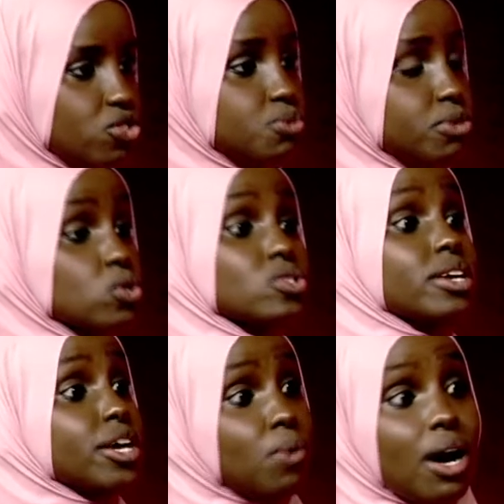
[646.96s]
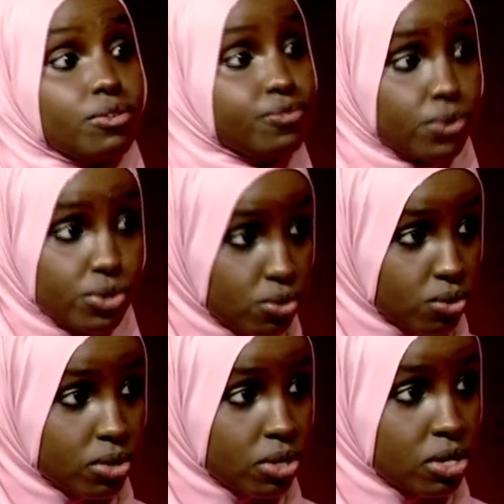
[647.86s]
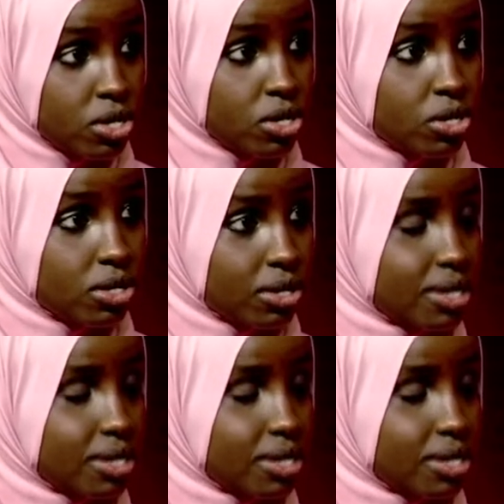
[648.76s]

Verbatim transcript: just because they work for you. Okay.